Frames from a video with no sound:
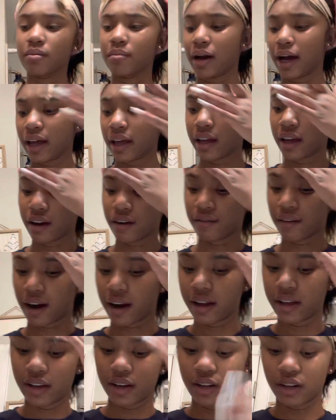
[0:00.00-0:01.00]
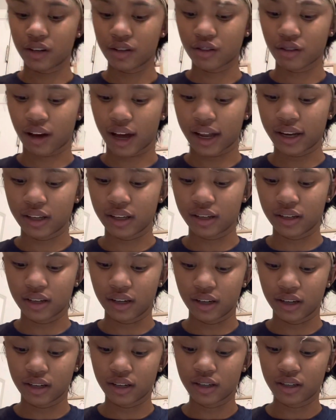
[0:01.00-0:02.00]
my hair right here, so I need
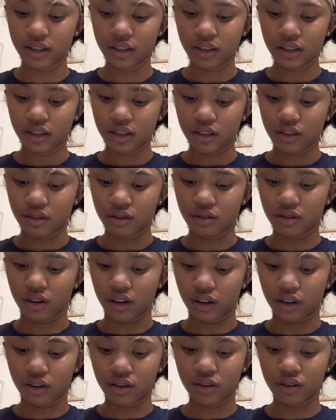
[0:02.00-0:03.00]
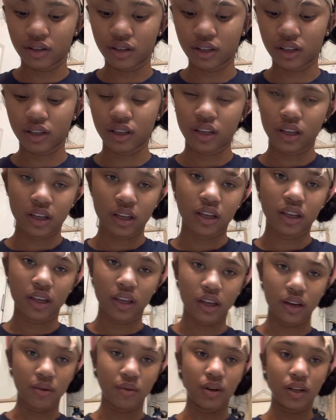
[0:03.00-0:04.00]
to, you know,
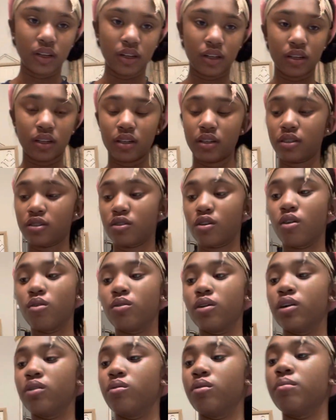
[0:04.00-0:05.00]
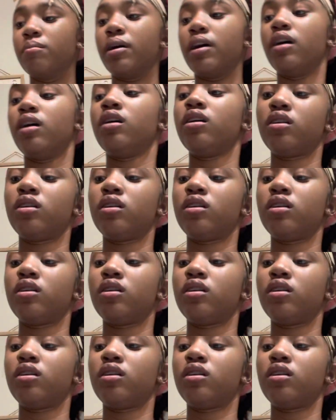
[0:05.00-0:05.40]
get one of these going with my